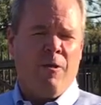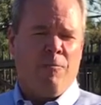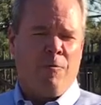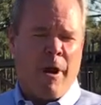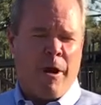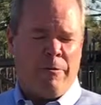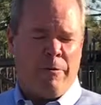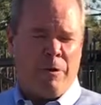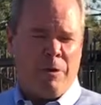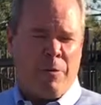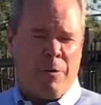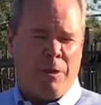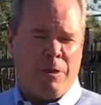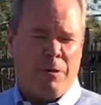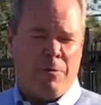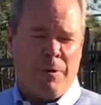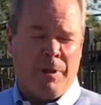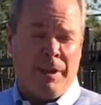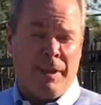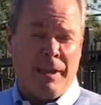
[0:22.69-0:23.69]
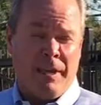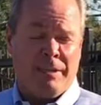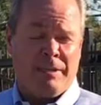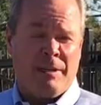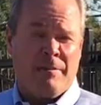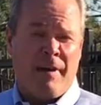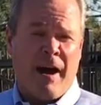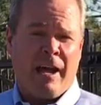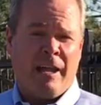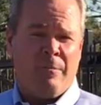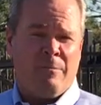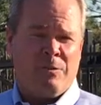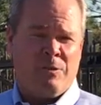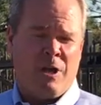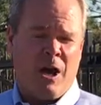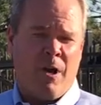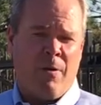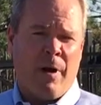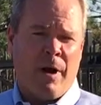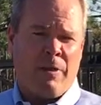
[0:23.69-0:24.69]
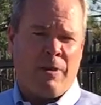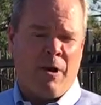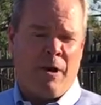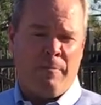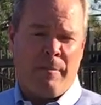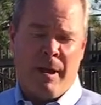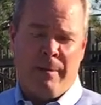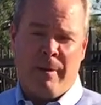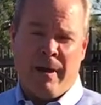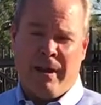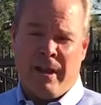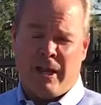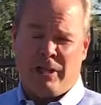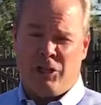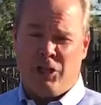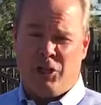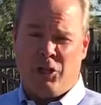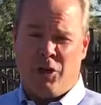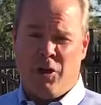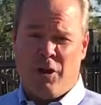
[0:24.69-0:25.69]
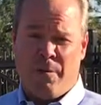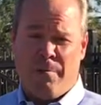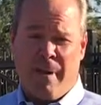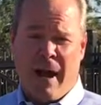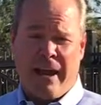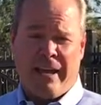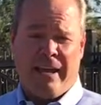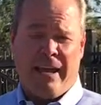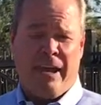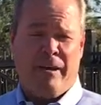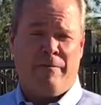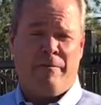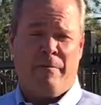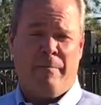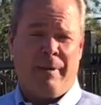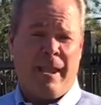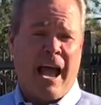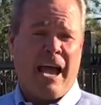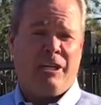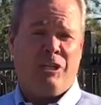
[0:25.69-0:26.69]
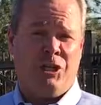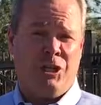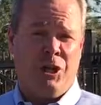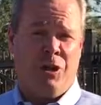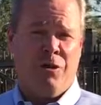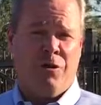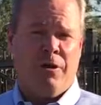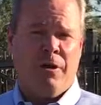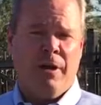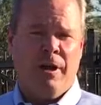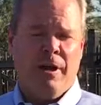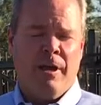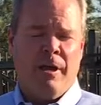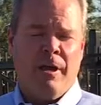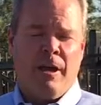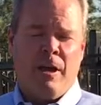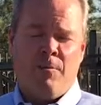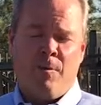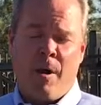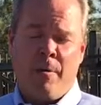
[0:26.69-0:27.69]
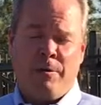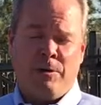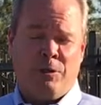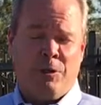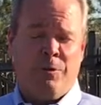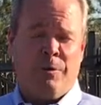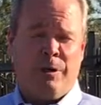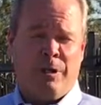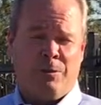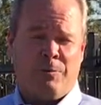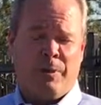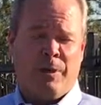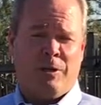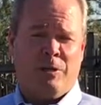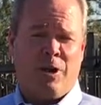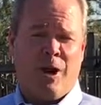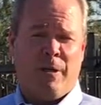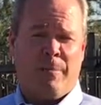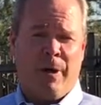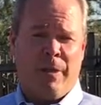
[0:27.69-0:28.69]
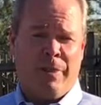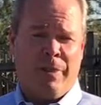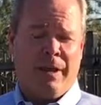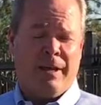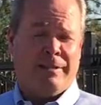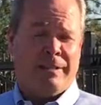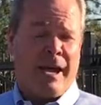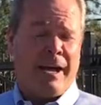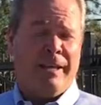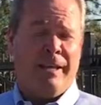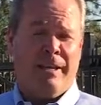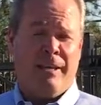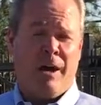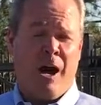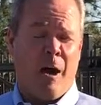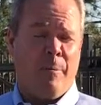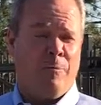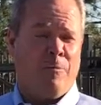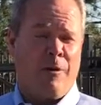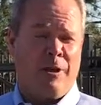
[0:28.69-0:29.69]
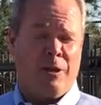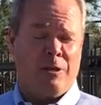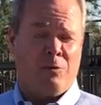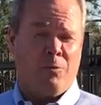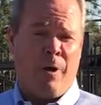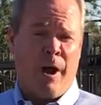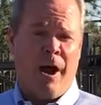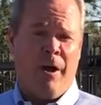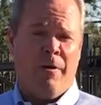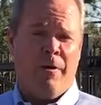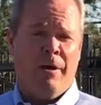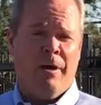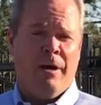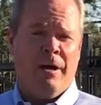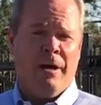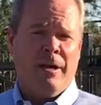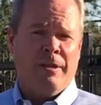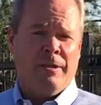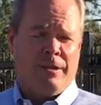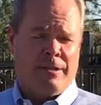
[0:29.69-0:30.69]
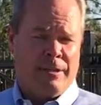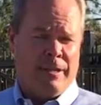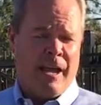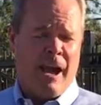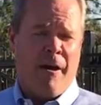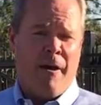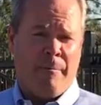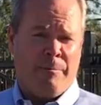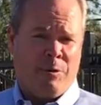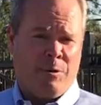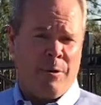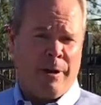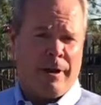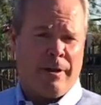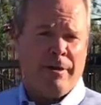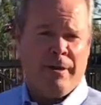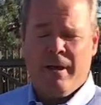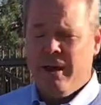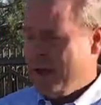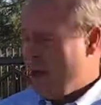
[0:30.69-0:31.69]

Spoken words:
Rather than going through a list of items though, I thought maybe I'd actually show you my kit from last year. And while we're doing this, we can talk about things I need to upgrade as well to see how I'm doing.